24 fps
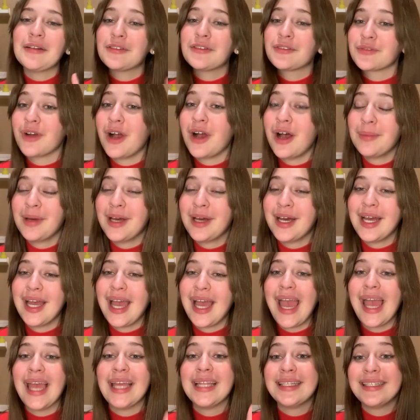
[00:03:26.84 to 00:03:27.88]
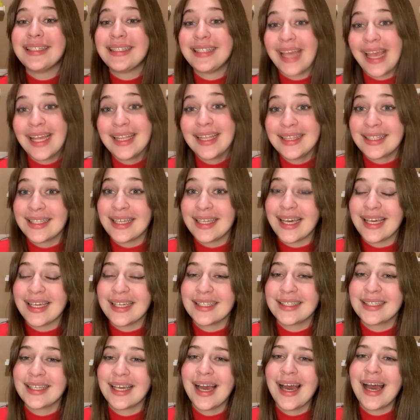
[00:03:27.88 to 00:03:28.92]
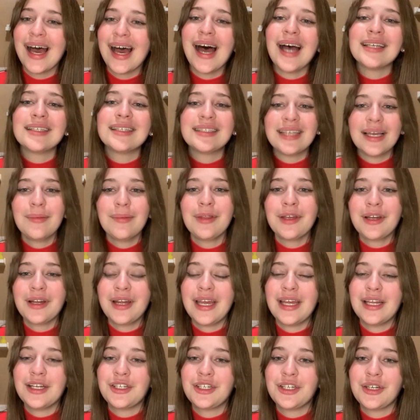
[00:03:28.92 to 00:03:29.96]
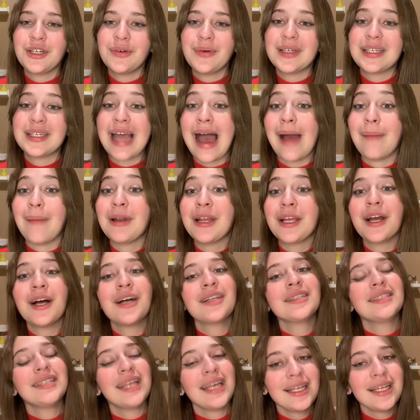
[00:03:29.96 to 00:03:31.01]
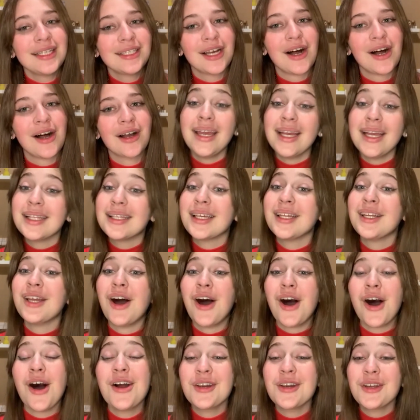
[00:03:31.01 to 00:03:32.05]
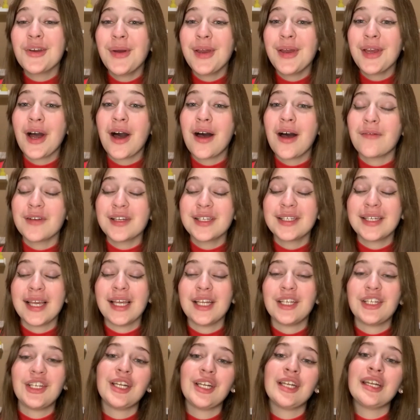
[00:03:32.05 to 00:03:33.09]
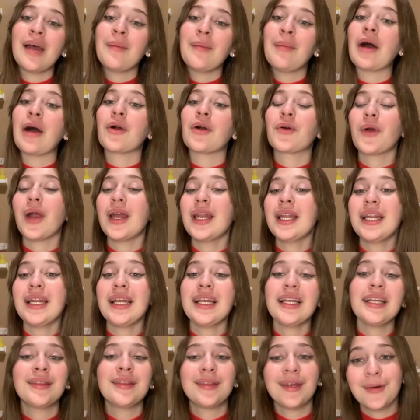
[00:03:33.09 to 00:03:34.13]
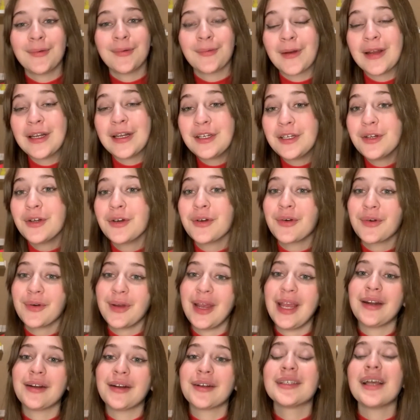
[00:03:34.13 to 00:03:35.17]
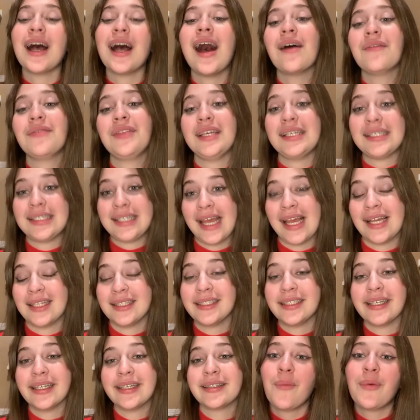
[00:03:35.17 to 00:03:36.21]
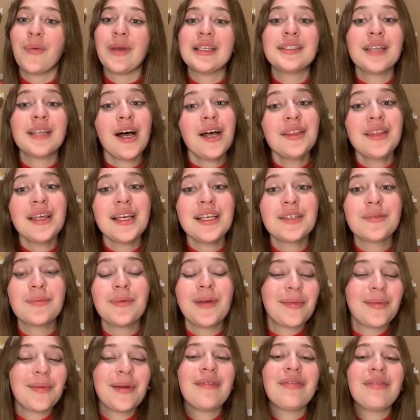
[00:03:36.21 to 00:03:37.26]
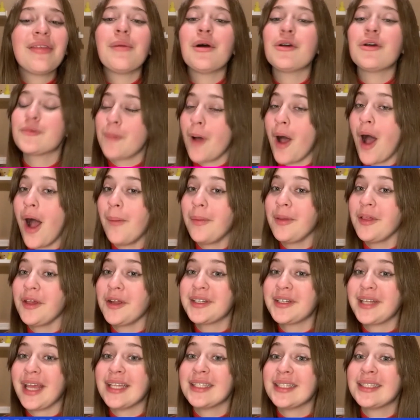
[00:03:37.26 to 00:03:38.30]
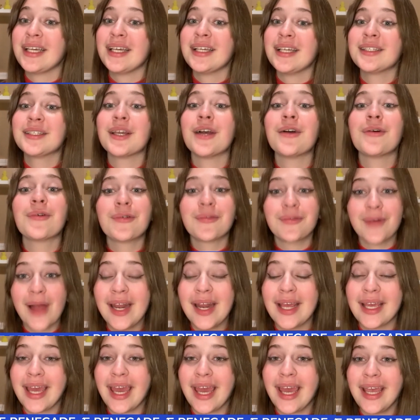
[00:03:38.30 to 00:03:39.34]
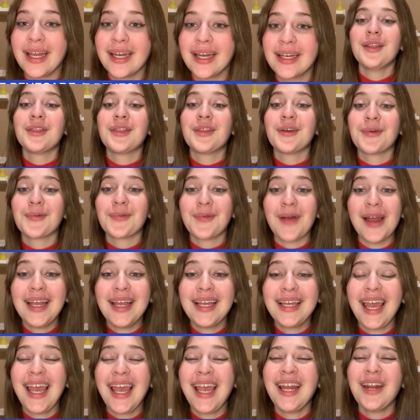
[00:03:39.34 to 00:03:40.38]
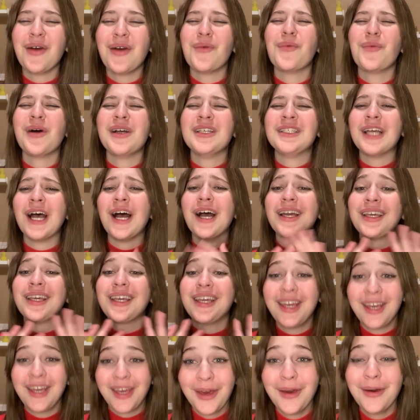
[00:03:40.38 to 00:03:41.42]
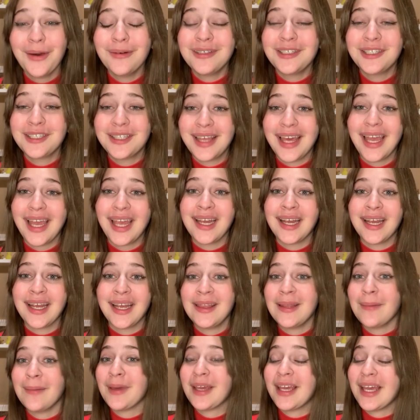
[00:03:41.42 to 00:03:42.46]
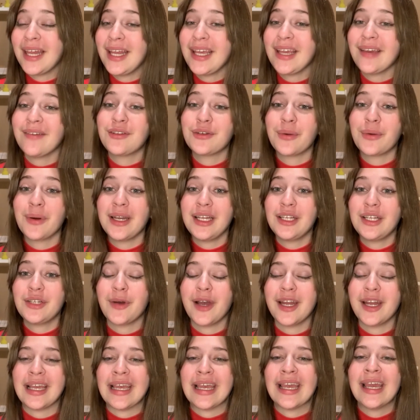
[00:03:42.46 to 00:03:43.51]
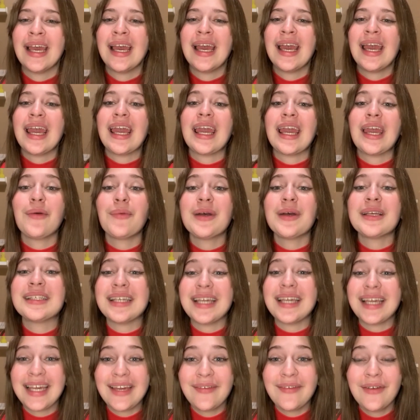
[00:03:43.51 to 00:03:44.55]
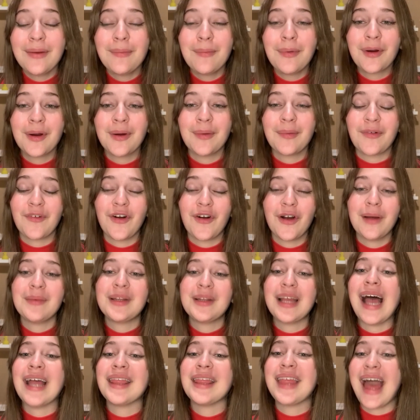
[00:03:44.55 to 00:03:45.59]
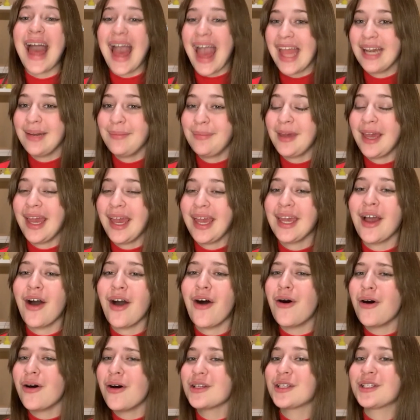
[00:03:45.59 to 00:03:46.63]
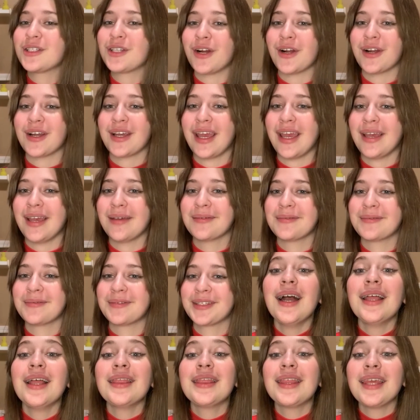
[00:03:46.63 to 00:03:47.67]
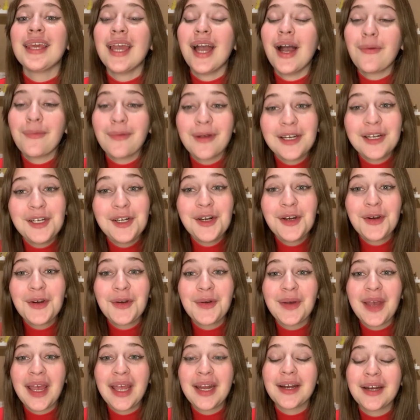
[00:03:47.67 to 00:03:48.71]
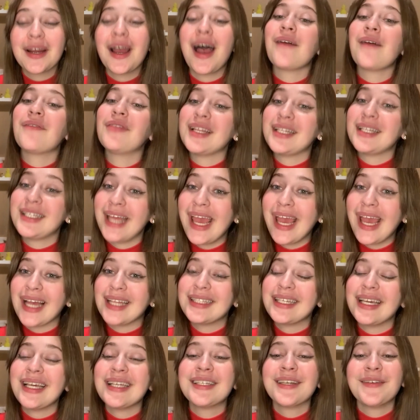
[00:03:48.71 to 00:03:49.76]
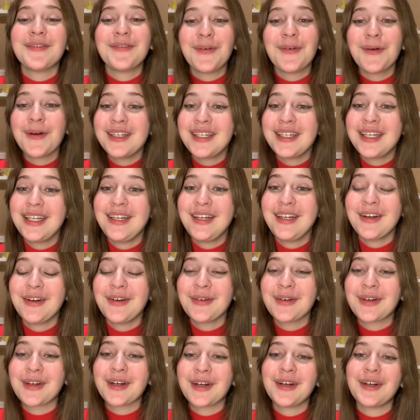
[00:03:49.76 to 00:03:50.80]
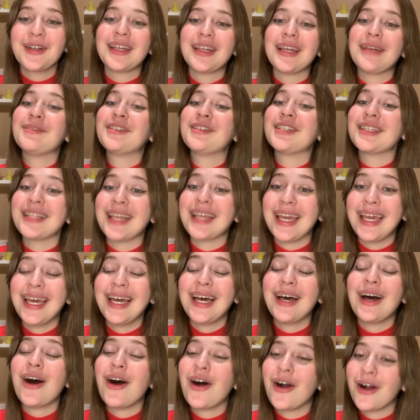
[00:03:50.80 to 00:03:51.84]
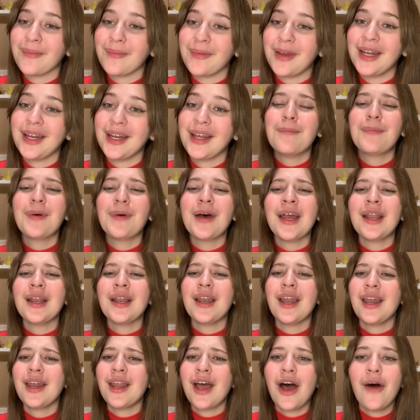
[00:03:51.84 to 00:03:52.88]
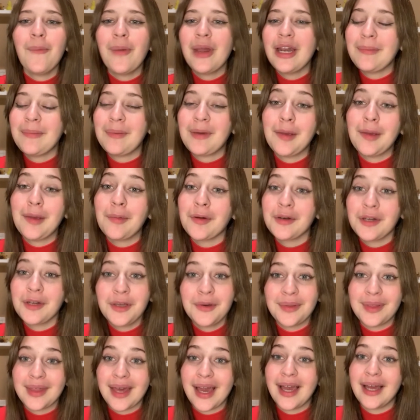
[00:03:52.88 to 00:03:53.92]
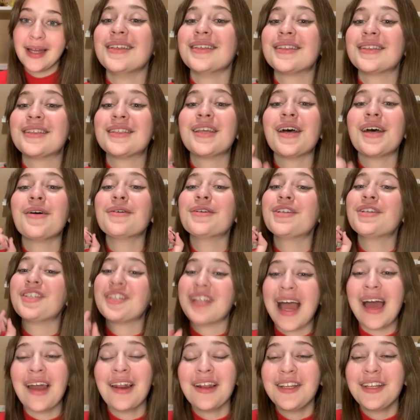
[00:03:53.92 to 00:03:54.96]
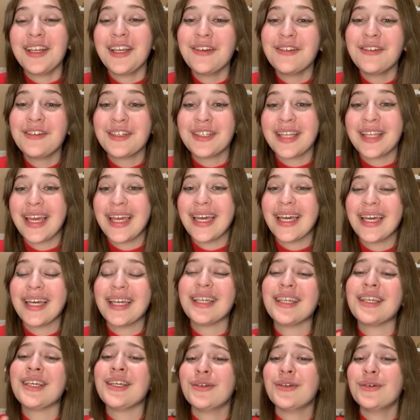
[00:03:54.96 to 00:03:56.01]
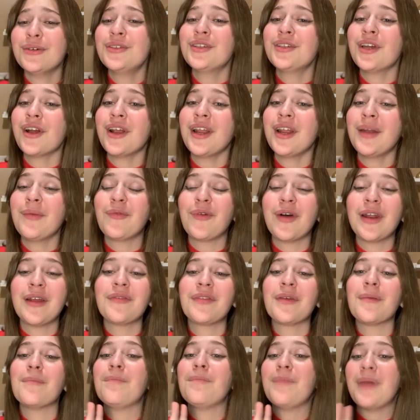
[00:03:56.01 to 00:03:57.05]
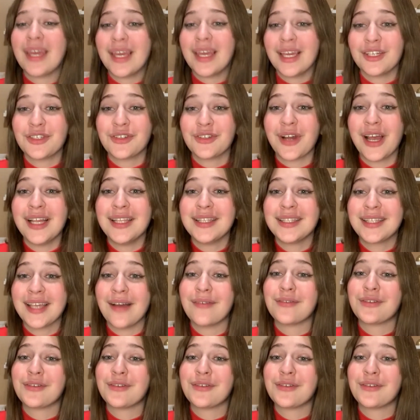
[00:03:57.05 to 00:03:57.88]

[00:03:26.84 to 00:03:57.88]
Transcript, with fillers: drama and dances, a similar issue is happening on TikTok. It's an ongoing conversation conversation about crediting the original creators of these dances. We saw this with one of the most popular dances, Renegade. The Renegade was a huge thing in the beginning of 2020. It was even performed at the NBA All Star Game. The original creator of the dance is a 14 year old girl named Jalaiah Harmon, but not many people knew that. So, shout out to you, Jalaiah. You started one of the biggest trends of